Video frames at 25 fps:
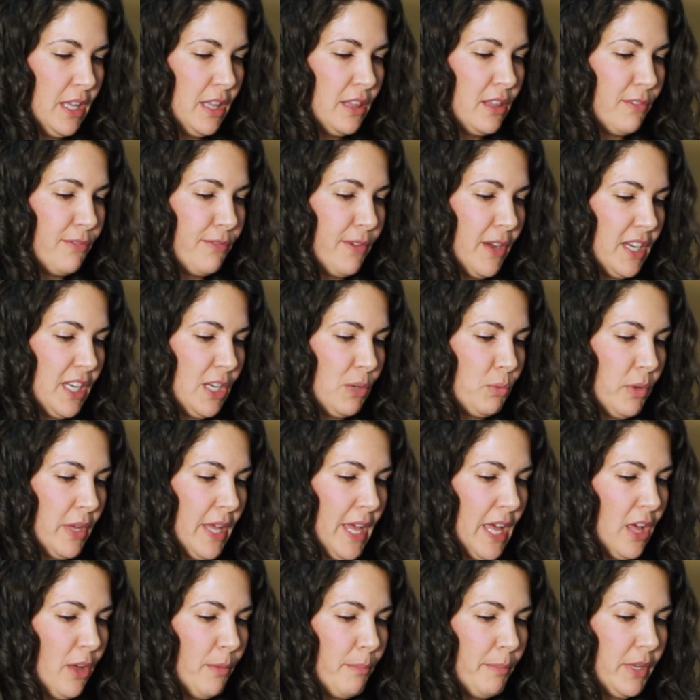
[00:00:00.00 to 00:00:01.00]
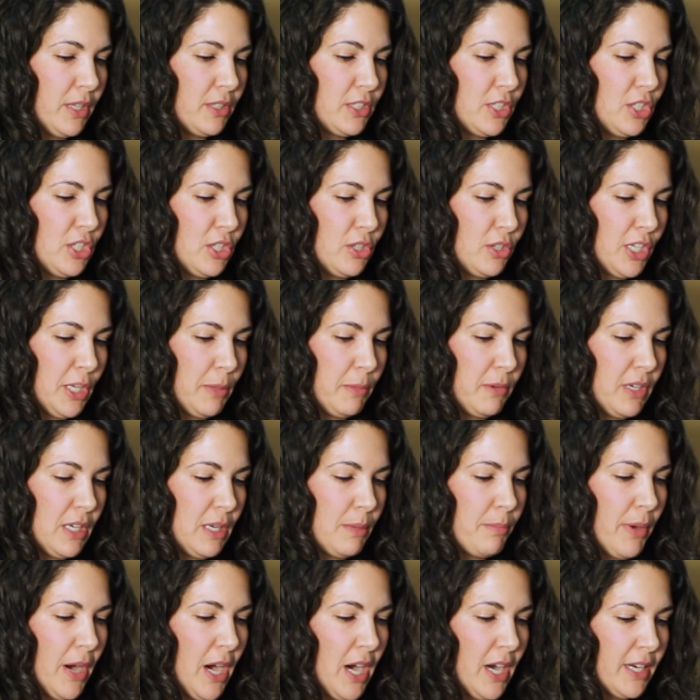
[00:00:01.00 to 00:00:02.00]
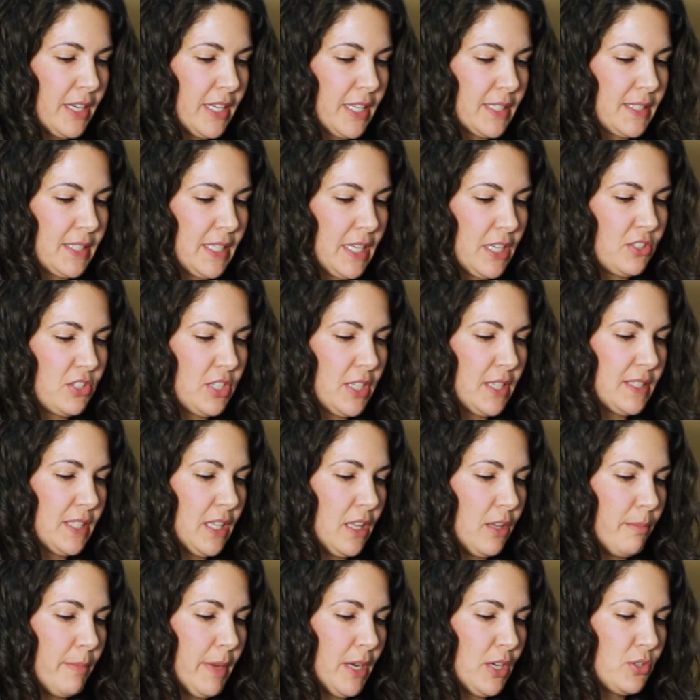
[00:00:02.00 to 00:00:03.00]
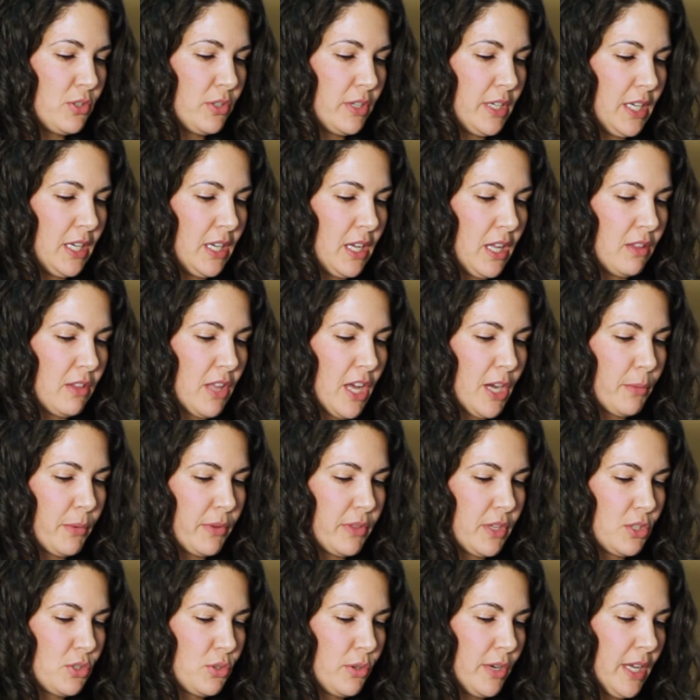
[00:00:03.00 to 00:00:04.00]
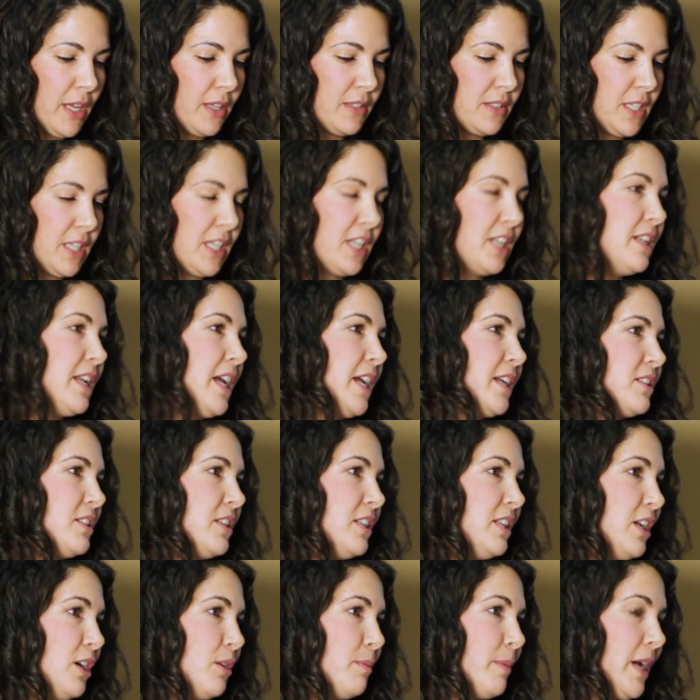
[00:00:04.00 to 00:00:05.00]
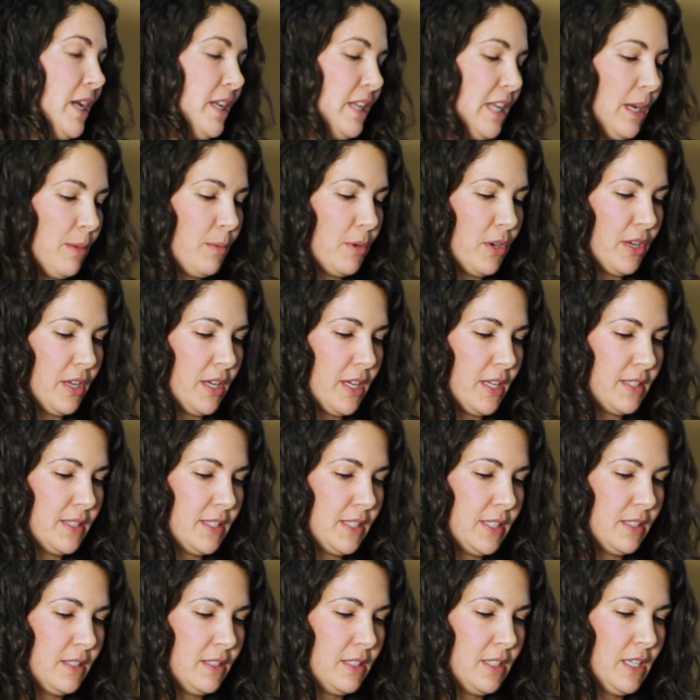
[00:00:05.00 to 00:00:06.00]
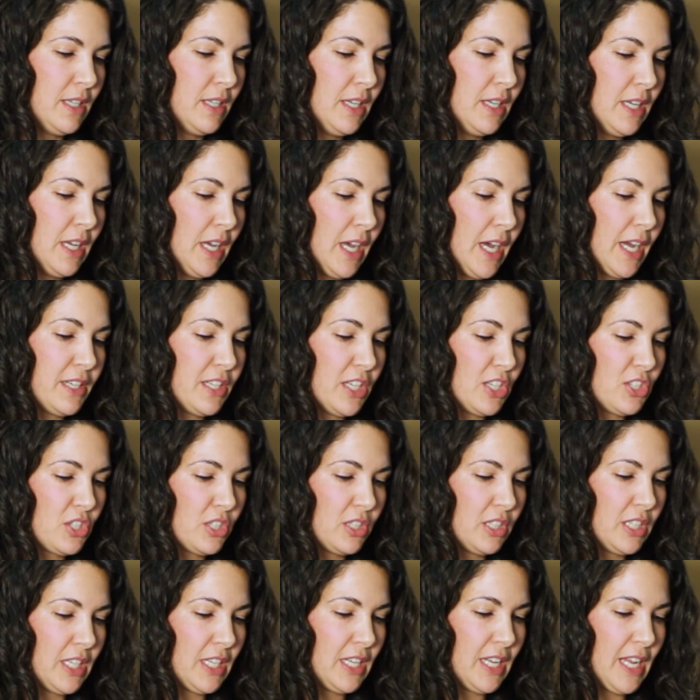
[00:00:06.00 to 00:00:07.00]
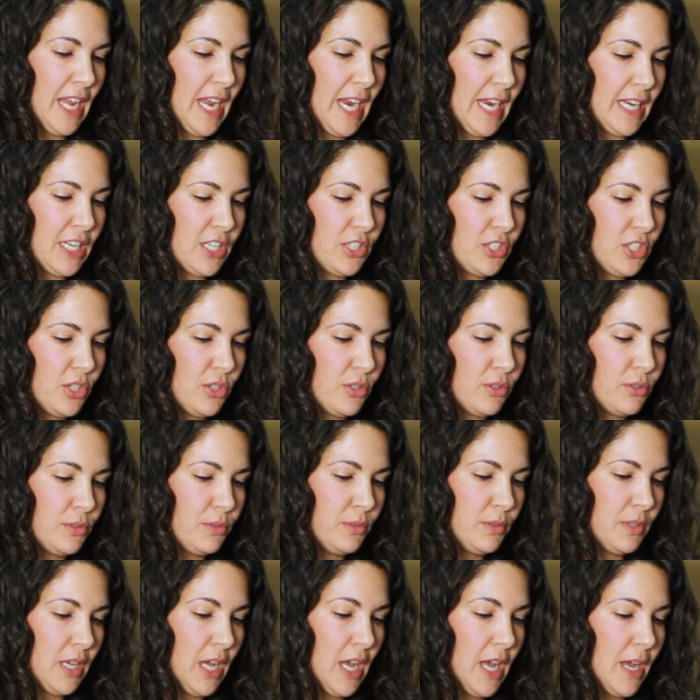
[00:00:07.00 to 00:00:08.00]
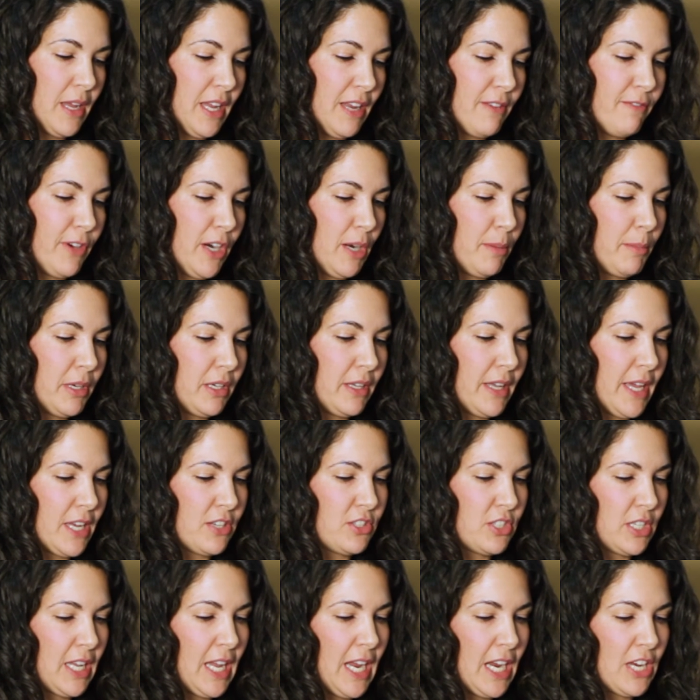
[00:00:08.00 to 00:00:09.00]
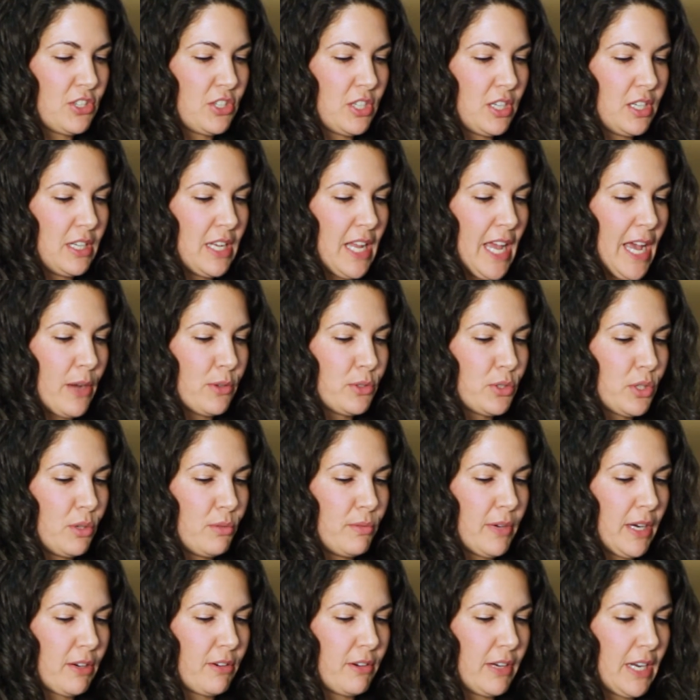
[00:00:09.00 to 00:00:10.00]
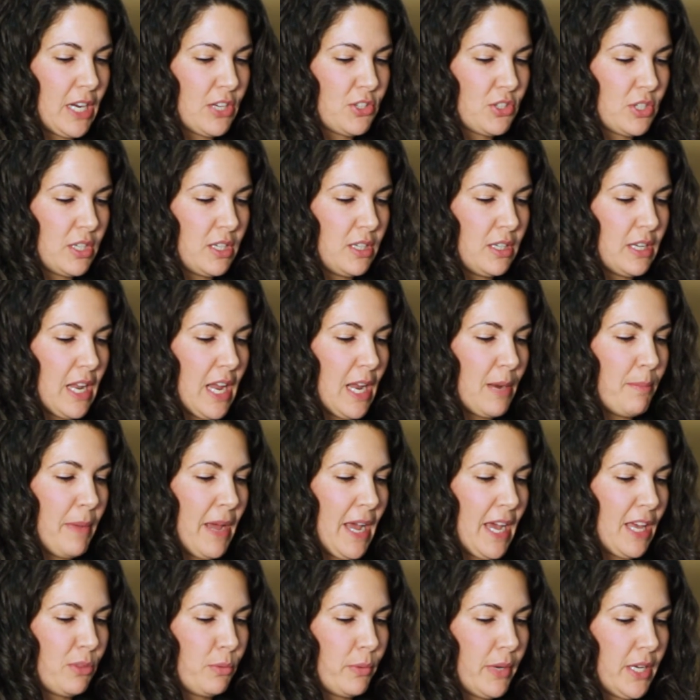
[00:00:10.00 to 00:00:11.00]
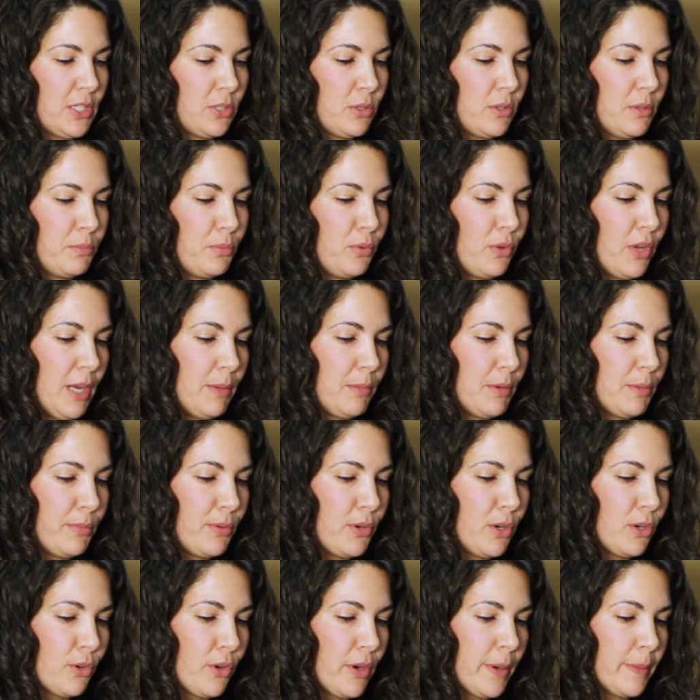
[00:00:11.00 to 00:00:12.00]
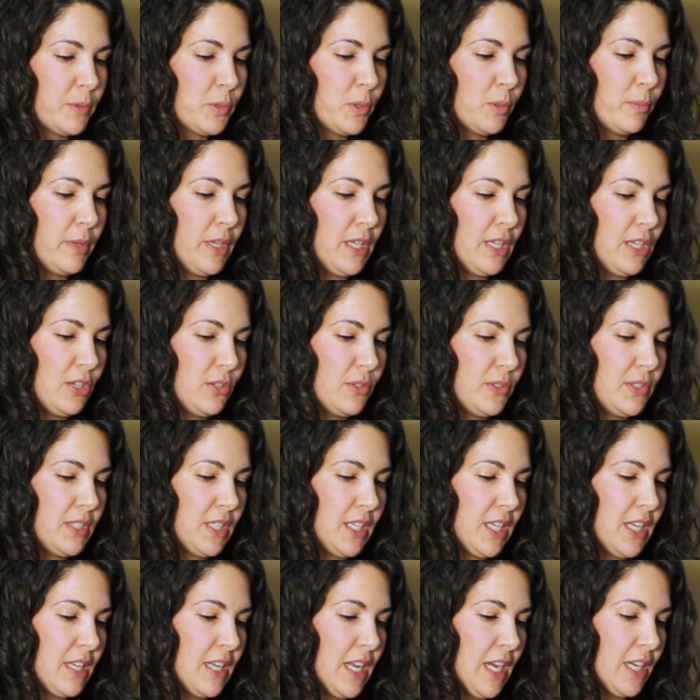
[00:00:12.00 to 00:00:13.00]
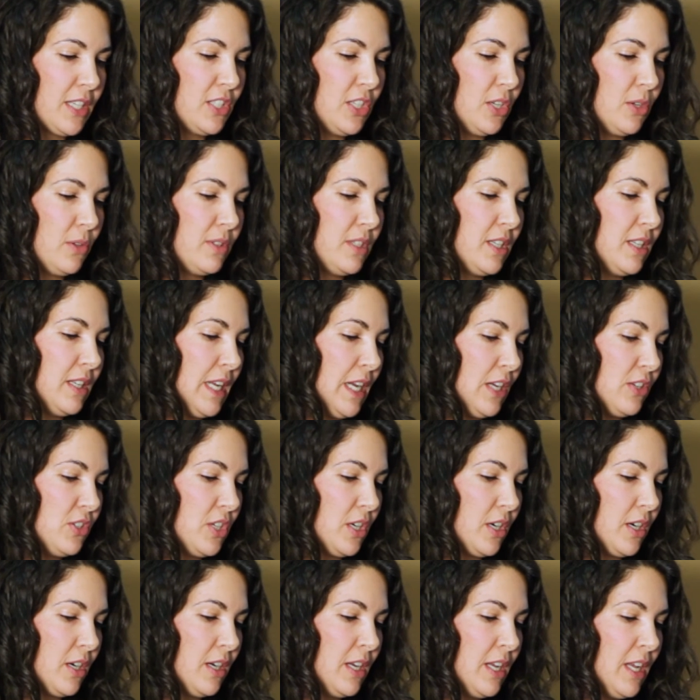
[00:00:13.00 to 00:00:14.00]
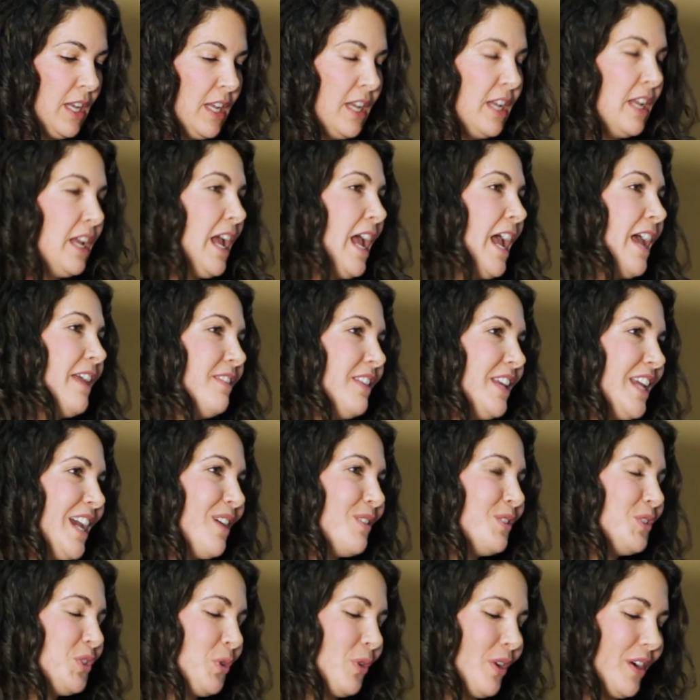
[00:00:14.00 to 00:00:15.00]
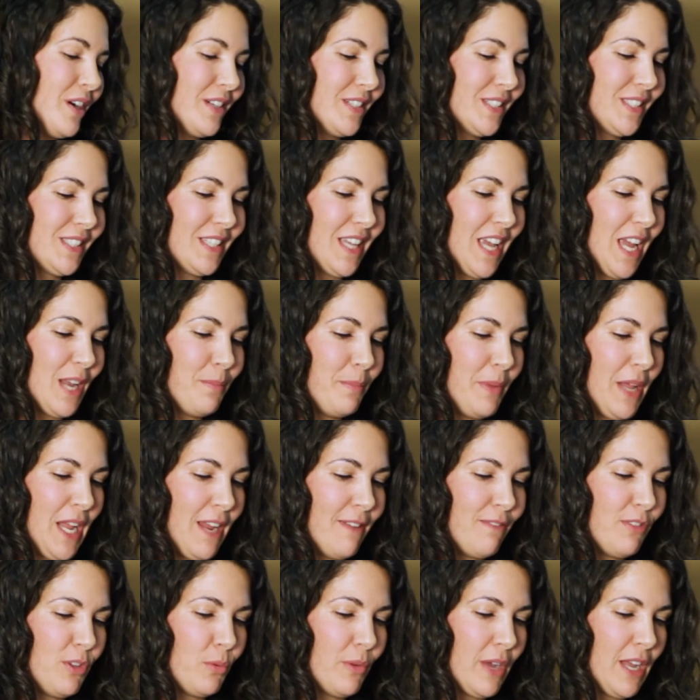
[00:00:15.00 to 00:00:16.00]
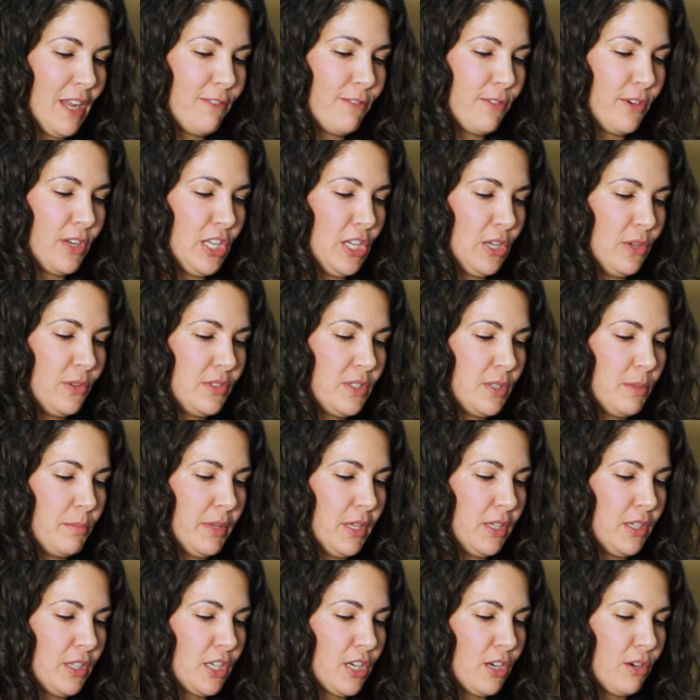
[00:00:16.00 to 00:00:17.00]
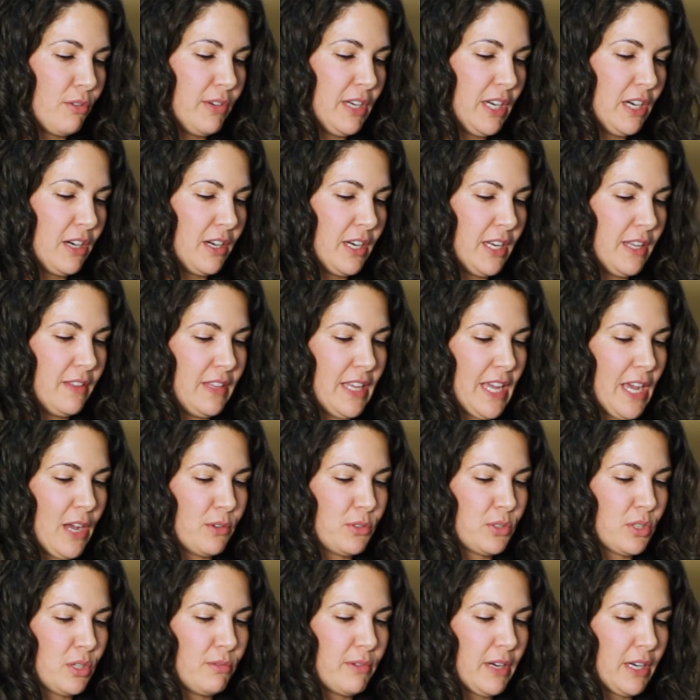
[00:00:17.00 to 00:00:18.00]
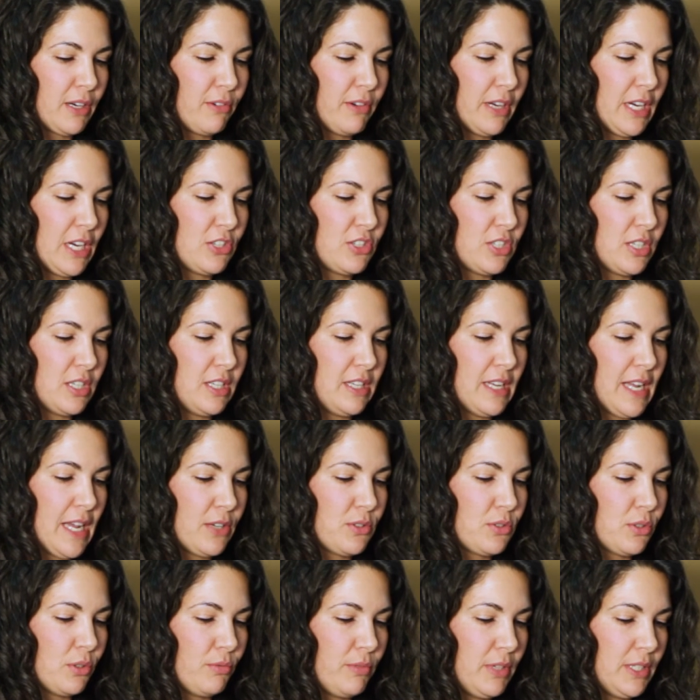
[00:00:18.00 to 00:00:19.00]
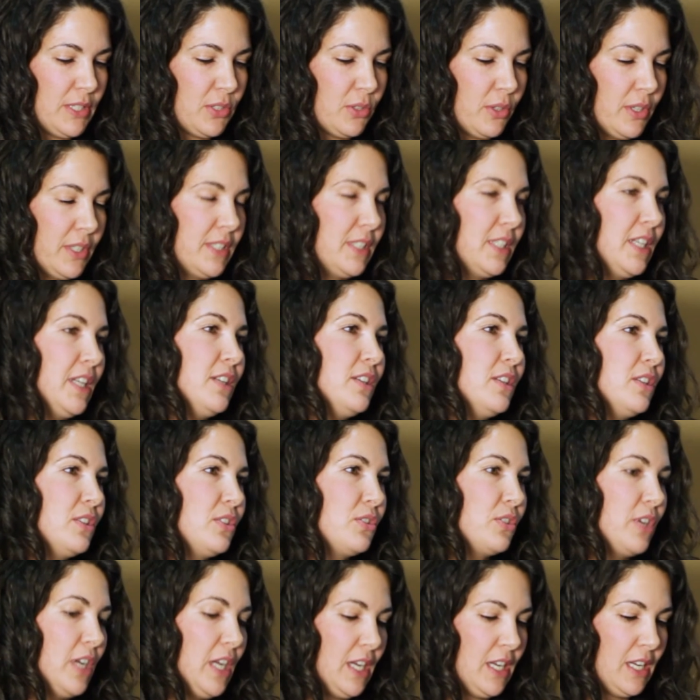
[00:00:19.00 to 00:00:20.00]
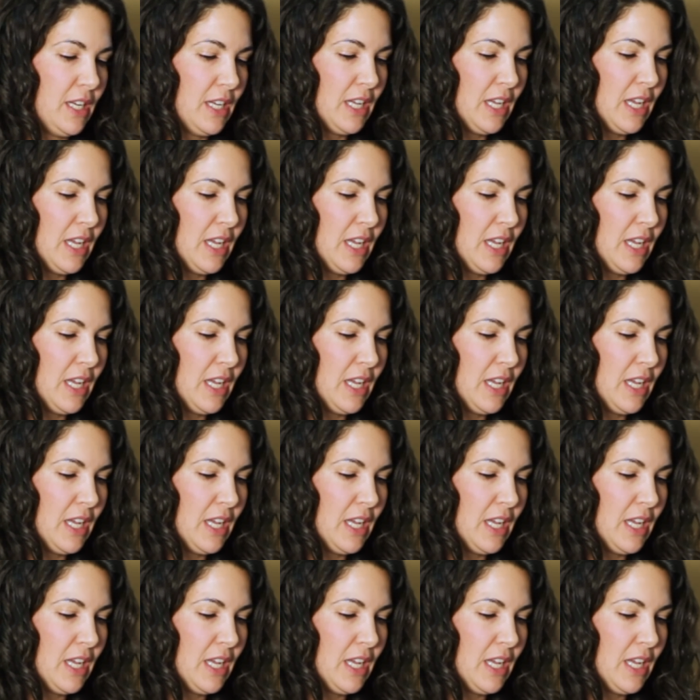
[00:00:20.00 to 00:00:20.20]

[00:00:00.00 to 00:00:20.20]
The funding will help build a new community park at Sanchez Elementary, along with a trail to connect to nearby neighborhoods. Additionally, 82 environmental education, outdoor recreation, and pathway to employment programs will be used to connect youth to nature and the outdoors and pave the way for youth to build a career in the outdoor recreation and natural resource industry.